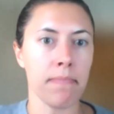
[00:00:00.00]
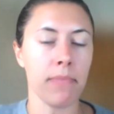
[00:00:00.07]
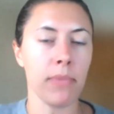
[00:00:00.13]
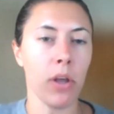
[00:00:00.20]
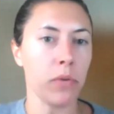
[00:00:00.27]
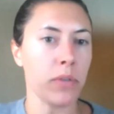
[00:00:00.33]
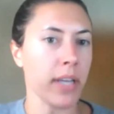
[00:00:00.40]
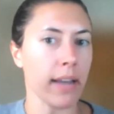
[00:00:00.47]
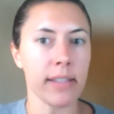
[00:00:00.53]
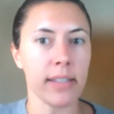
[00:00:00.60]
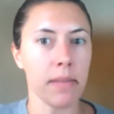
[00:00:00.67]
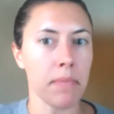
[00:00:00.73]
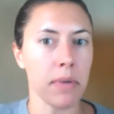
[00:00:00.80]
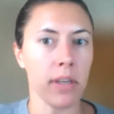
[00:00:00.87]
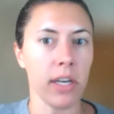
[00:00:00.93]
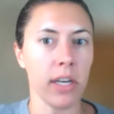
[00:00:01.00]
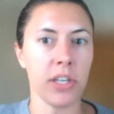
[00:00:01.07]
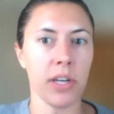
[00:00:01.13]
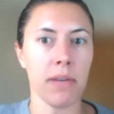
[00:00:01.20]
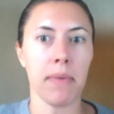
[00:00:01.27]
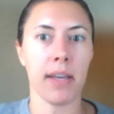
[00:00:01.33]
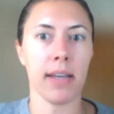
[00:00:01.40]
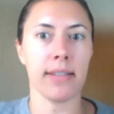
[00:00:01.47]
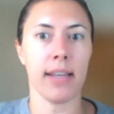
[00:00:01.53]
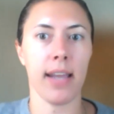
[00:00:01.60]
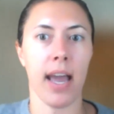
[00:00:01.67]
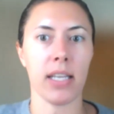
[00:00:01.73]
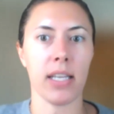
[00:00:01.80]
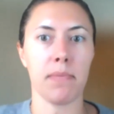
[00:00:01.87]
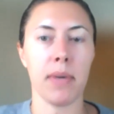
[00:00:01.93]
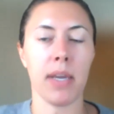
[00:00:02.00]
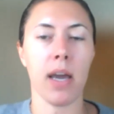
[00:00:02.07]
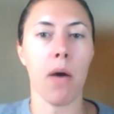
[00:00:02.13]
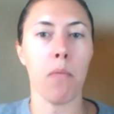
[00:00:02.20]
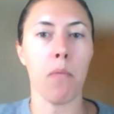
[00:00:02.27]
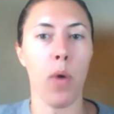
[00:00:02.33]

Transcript: low tech simulation because it has become